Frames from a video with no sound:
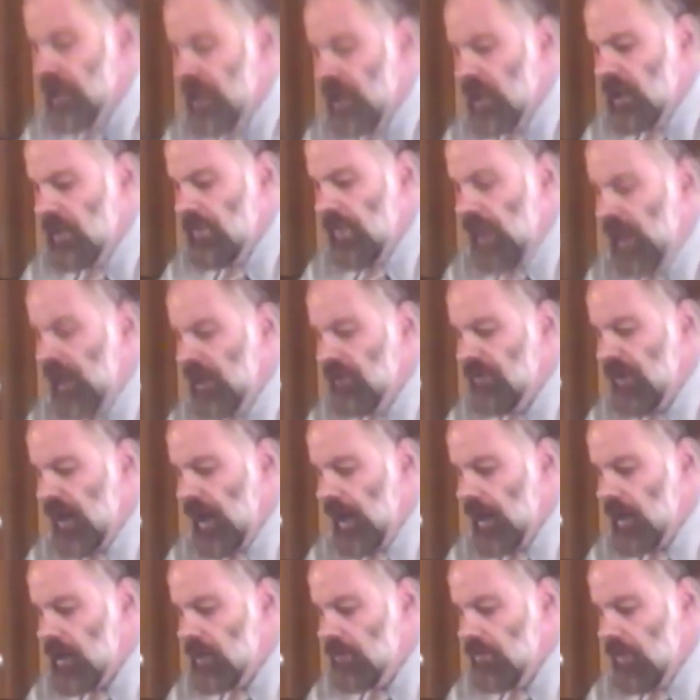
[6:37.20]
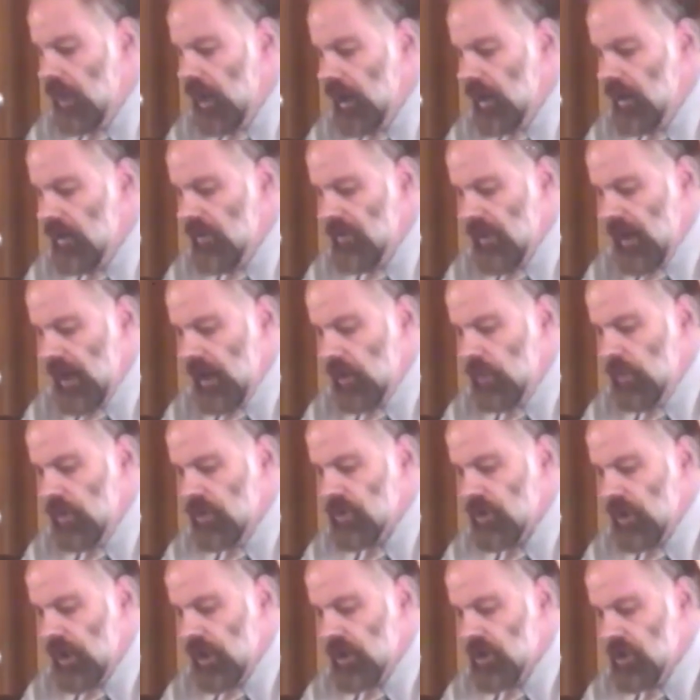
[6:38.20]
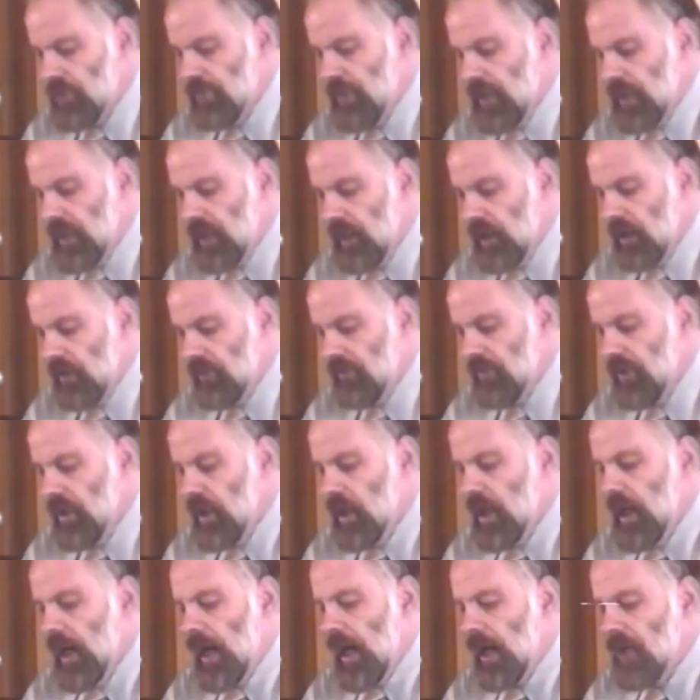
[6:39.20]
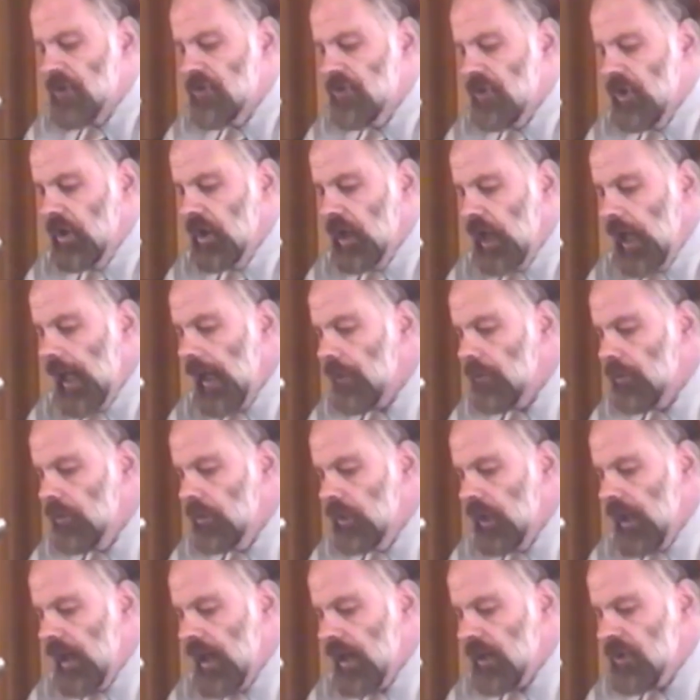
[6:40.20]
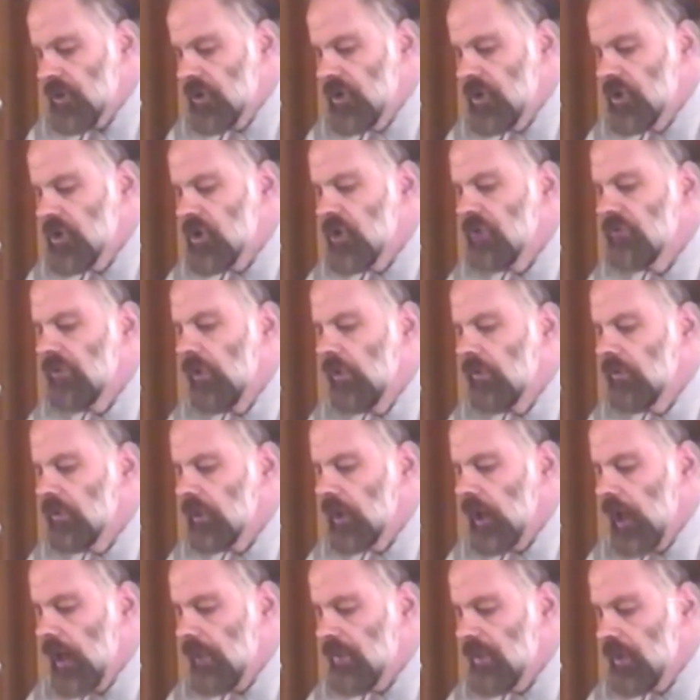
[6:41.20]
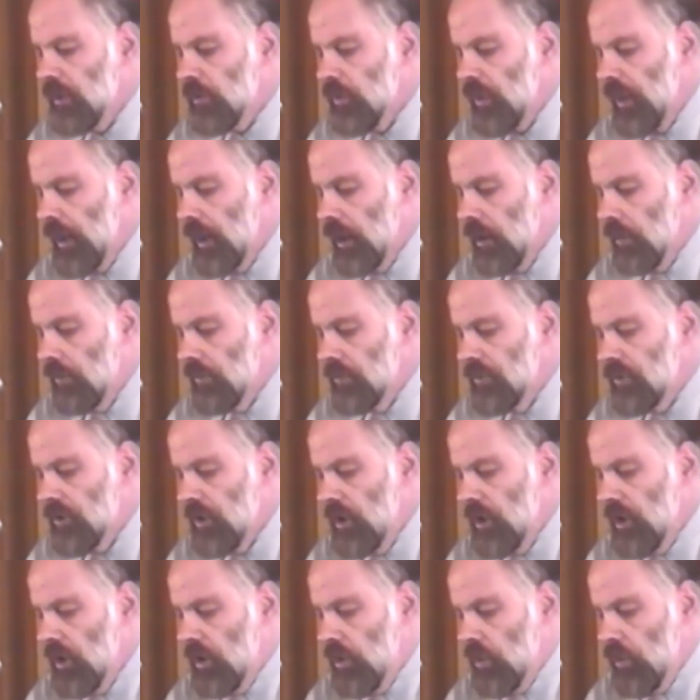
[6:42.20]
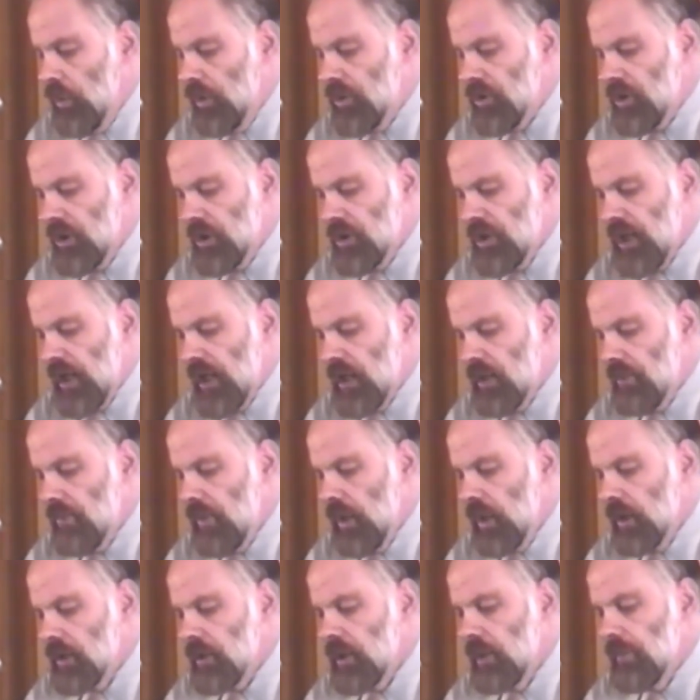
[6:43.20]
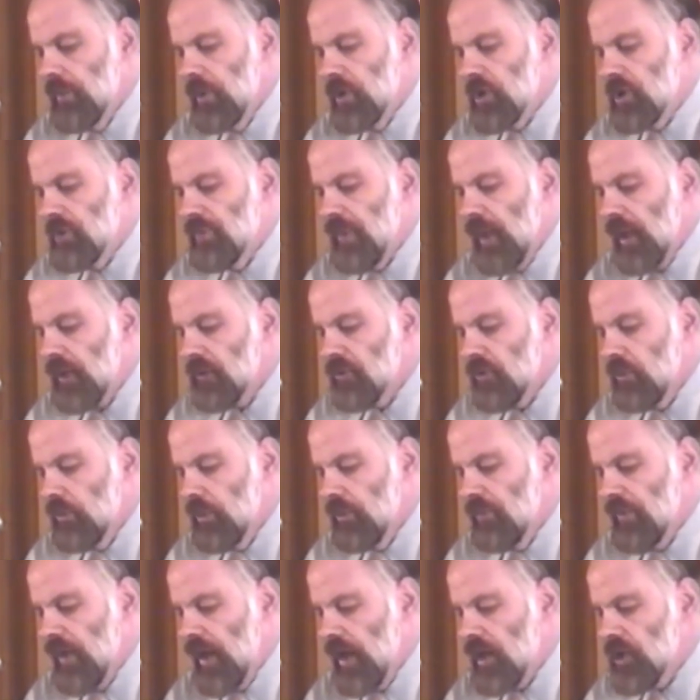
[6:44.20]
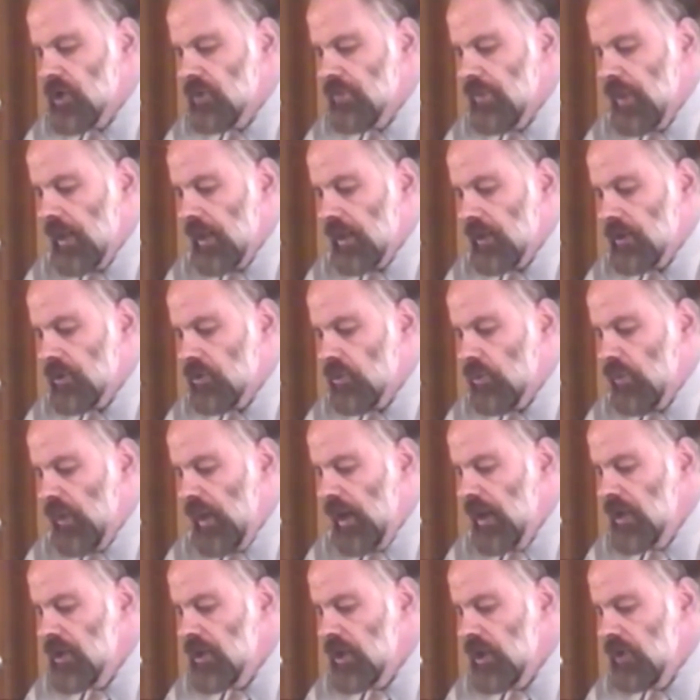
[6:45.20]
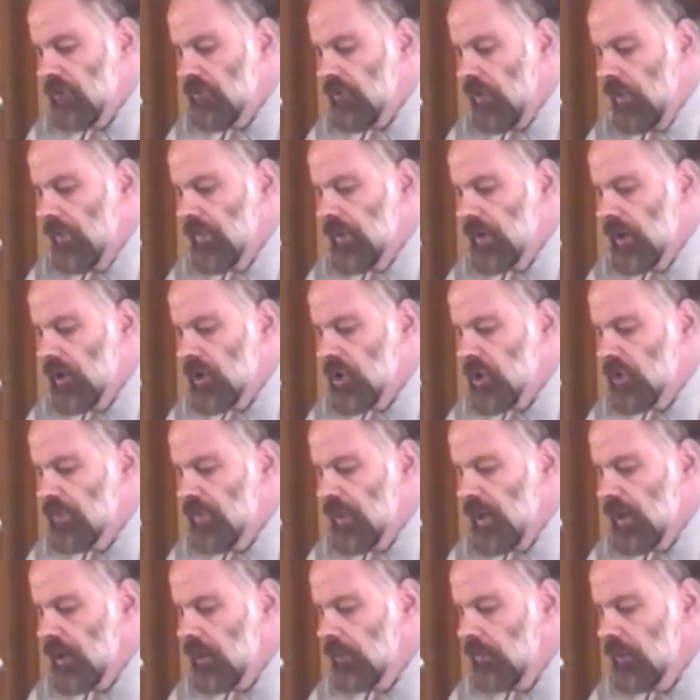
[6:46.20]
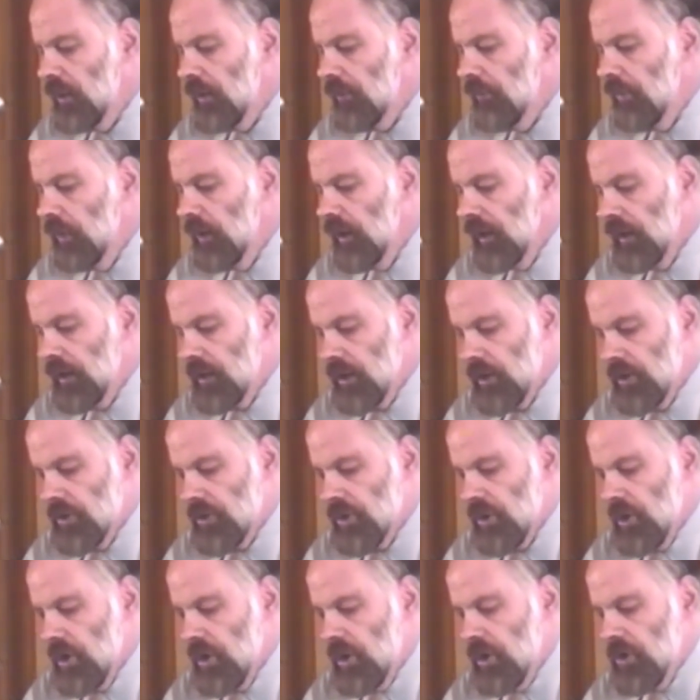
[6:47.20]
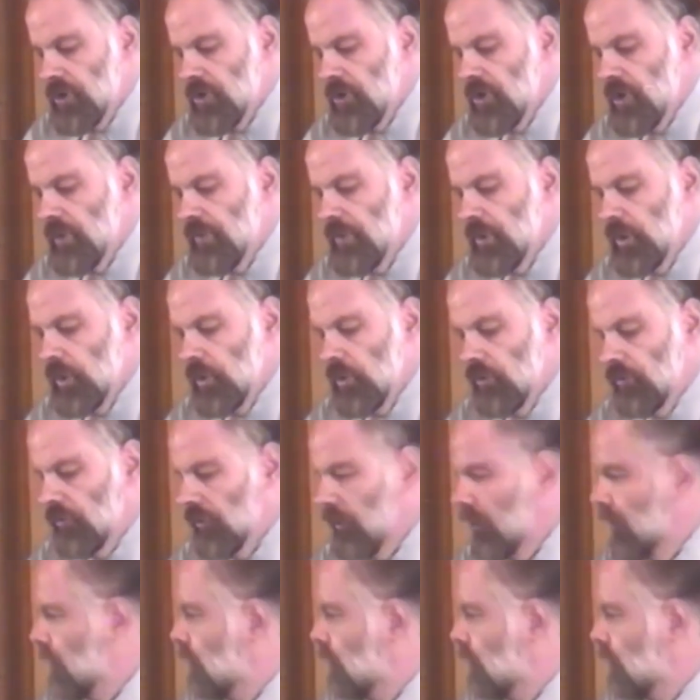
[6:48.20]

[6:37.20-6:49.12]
he may have had in mind that which I speak of as the lateral axis of overlapping realms, which contain among them a spectrum of aspects ranging from the unspeakably malignant to the beautiful.